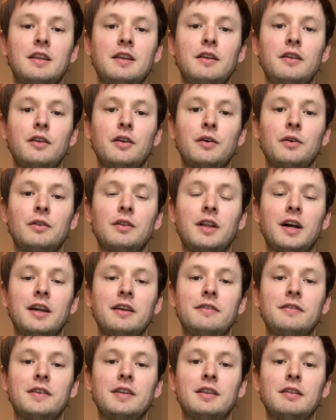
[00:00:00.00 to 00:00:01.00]

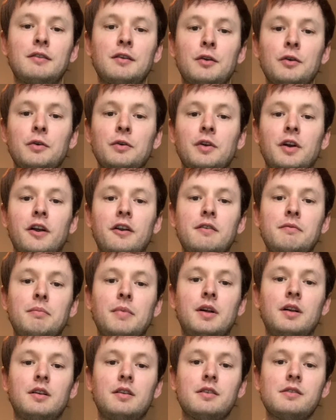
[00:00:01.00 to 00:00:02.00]
Life can throw
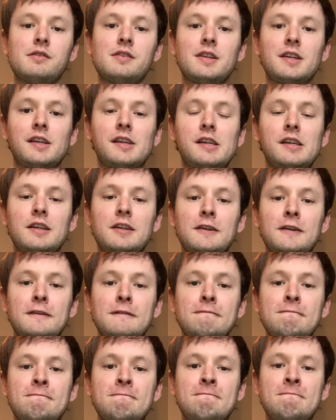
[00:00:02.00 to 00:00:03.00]
curveballs. It
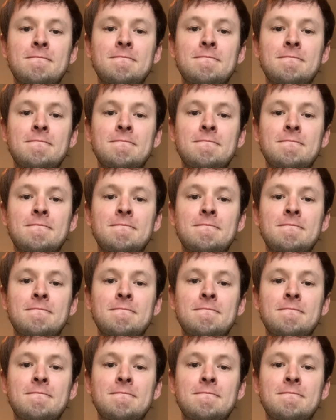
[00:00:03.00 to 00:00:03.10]
can